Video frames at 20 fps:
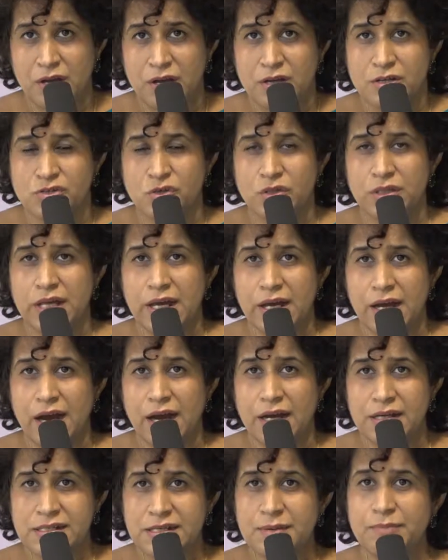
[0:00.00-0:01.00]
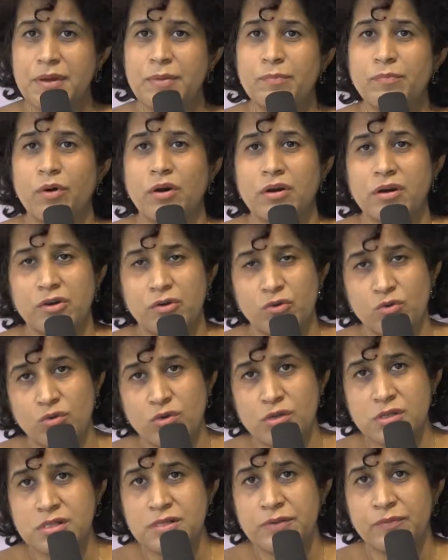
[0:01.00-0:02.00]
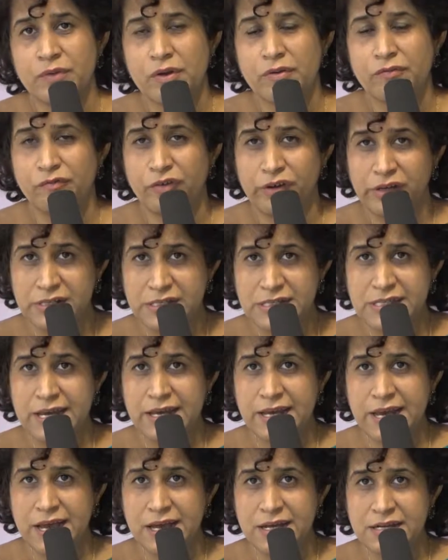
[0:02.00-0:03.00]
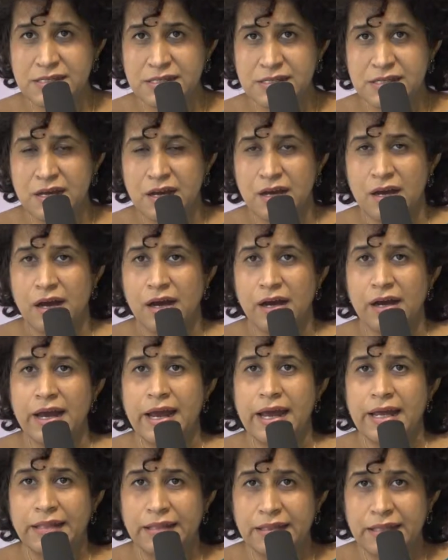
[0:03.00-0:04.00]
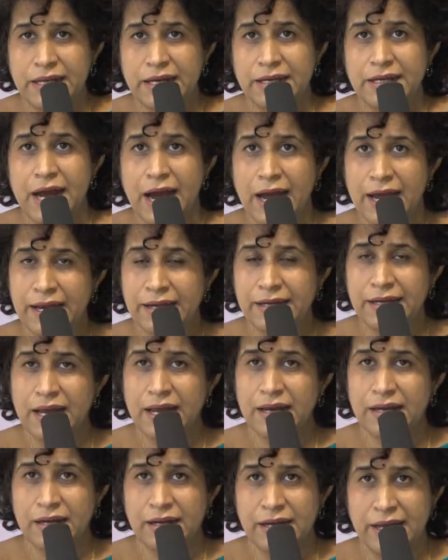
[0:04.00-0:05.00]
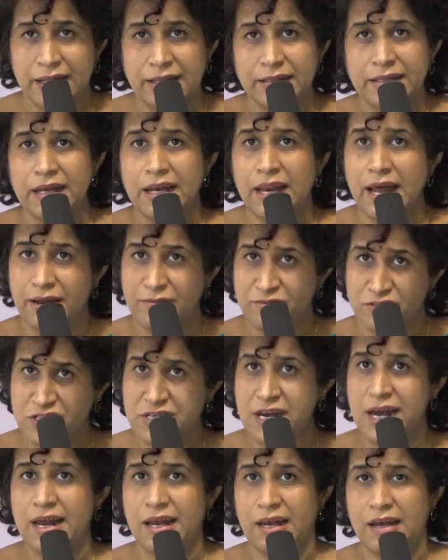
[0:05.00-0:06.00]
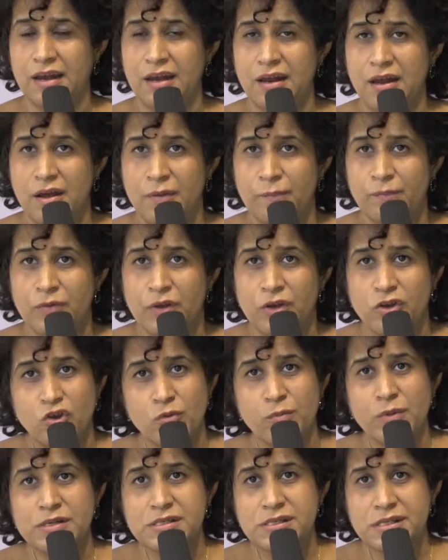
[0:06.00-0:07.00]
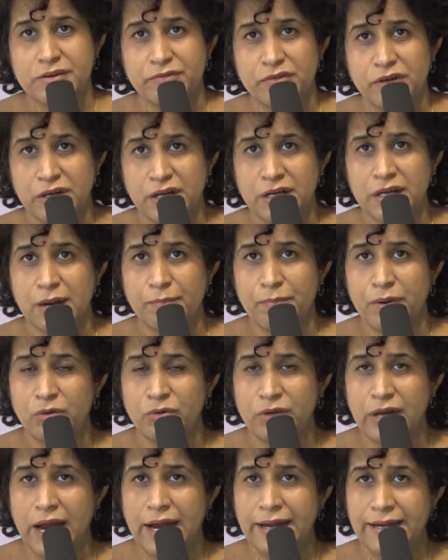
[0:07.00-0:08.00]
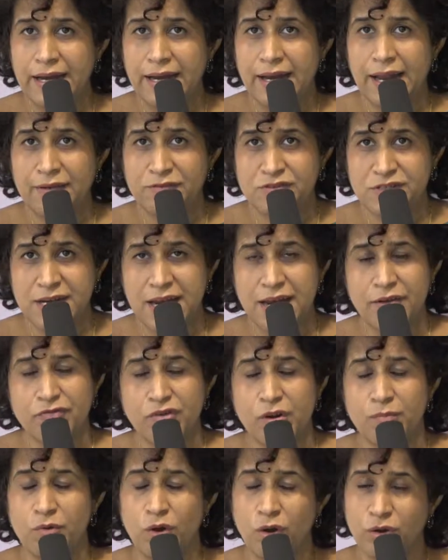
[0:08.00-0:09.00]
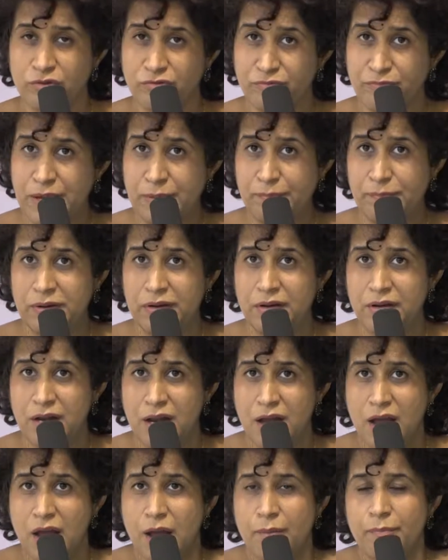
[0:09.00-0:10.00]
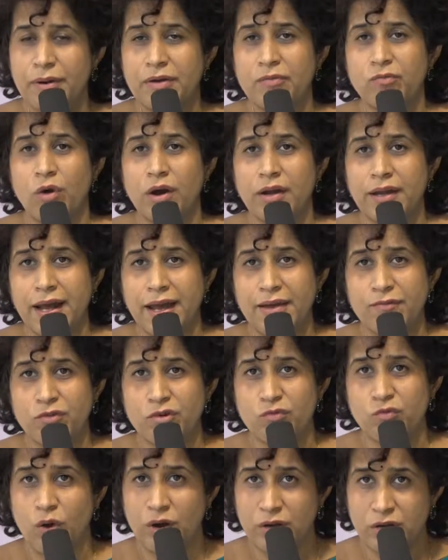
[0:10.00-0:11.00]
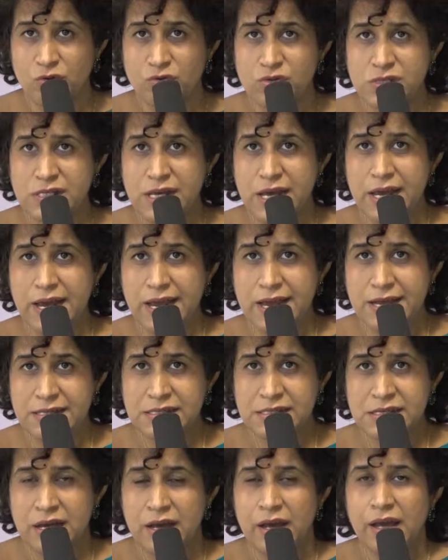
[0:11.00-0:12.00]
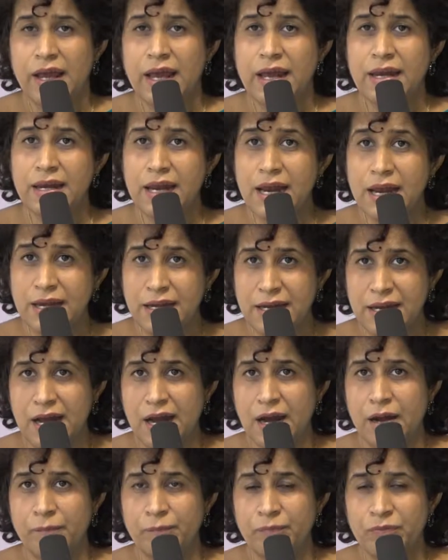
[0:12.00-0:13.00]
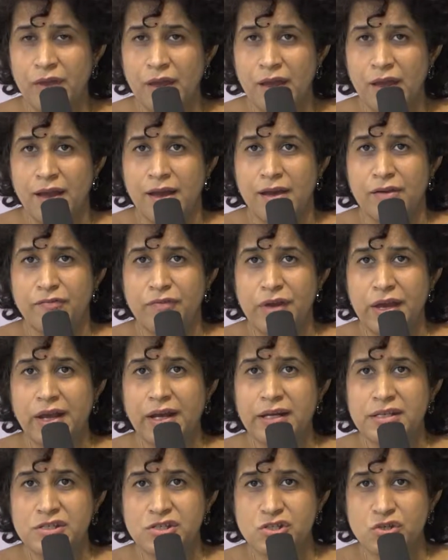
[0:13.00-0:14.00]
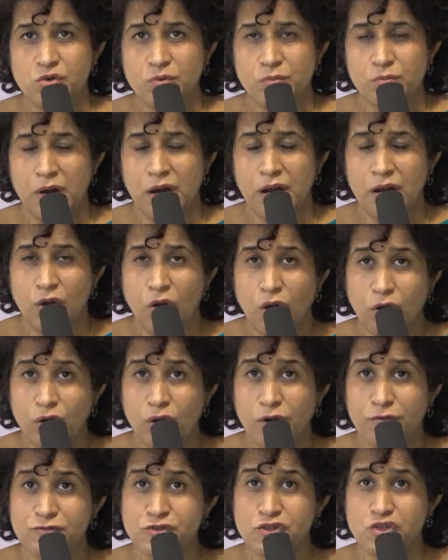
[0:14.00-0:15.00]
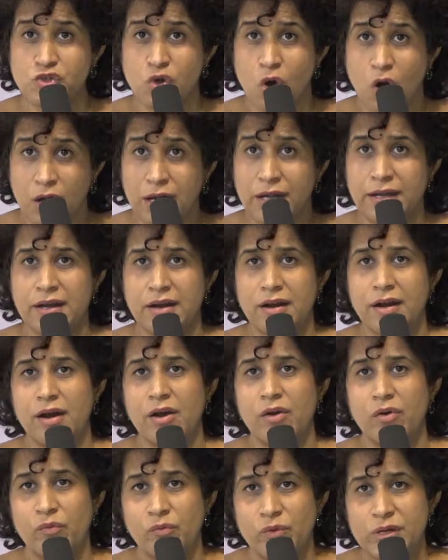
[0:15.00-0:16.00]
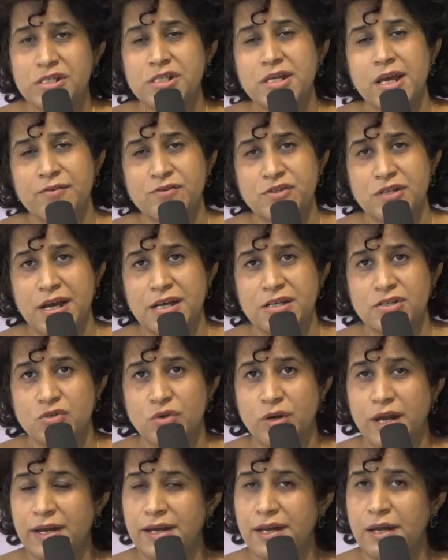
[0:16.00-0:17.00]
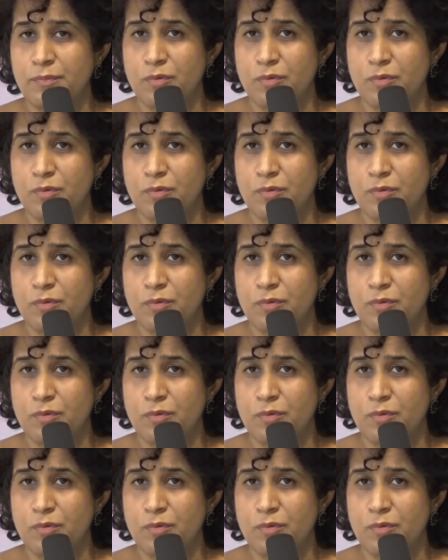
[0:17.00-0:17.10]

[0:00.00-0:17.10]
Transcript: So there are some important rules. First thing is a healthy diet and a healthy lifestyle. You must have heard about diet and lifestyle from lot of people. But what I would want to say is, in India, we consume a lot of salt, which gives rise to kidney